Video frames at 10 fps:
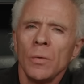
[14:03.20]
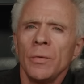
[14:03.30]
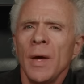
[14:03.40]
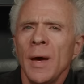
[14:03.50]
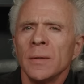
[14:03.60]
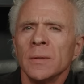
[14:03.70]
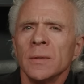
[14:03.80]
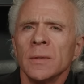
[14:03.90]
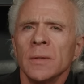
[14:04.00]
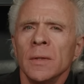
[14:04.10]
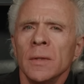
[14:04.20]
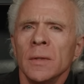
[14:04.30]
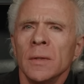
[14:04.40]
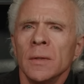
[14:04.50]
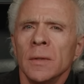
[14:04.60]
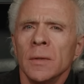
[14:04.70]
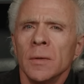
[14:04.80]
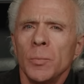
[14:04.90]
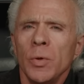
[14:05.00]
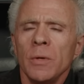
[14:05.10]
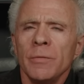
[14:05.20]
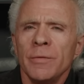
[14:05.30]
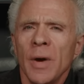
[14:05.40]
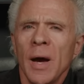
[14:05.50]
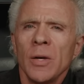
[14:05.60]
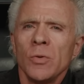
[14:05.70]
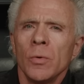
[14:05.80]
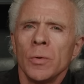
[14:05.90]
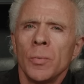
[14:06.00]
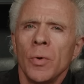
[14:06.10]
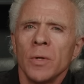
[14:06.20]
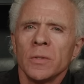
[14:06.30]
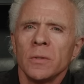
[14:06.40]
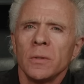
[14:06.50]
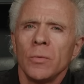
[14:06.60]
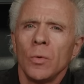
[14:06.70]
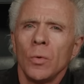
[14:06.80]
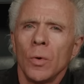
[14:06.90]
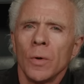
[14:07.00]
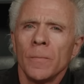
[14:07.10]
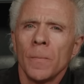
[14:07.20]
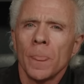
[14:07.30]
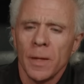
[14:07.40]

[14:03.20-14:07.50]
than putting value on the presence of the Lord.